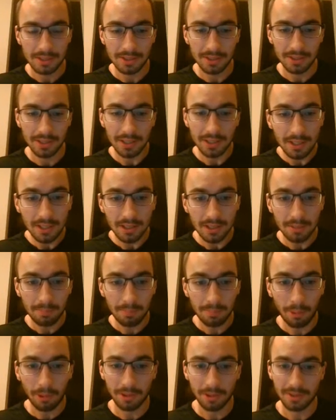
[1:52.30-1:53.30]
to get
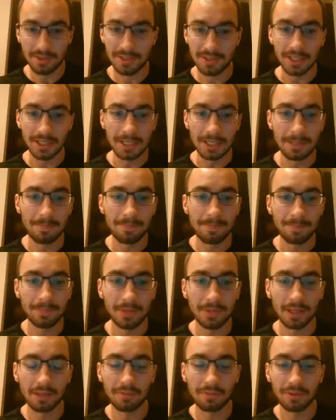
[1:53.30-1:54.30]
part C,
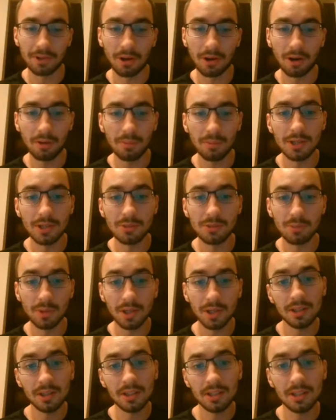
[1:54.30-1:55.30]
if a cart weighs
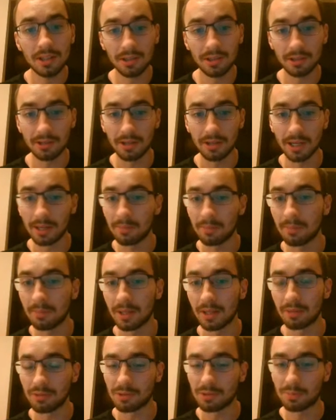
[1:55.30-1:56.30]
1 kilogram
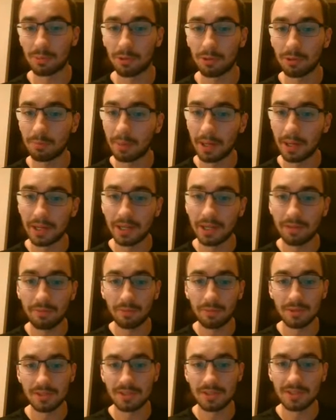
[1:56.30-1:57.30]
and was pulled by a net
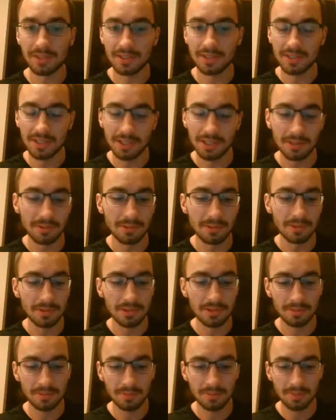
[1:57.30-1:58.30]
force of 16
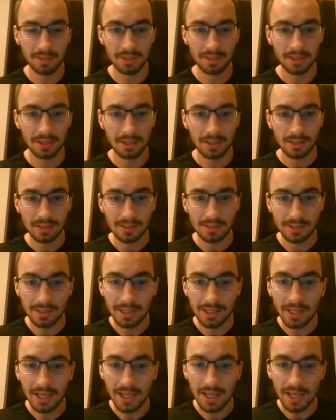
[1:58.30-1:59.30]
newtons, to
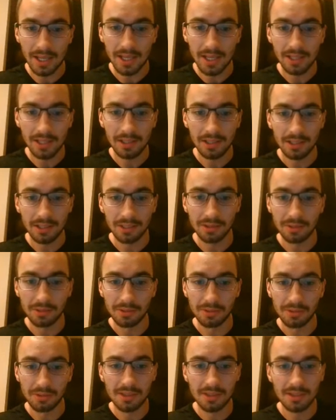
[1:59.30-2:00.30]
get A, you
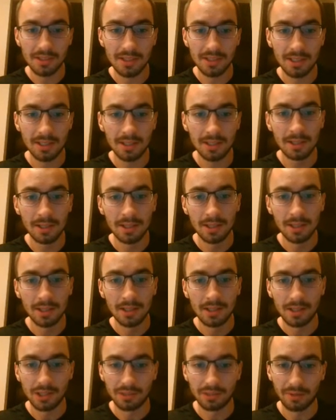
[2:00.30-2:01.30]
do 16
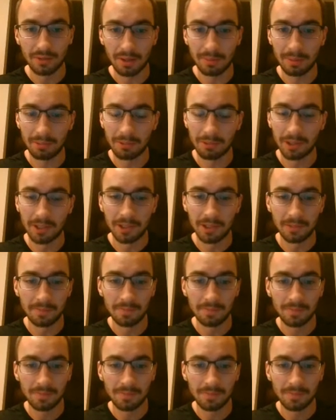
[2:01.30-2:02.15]
divided by 1,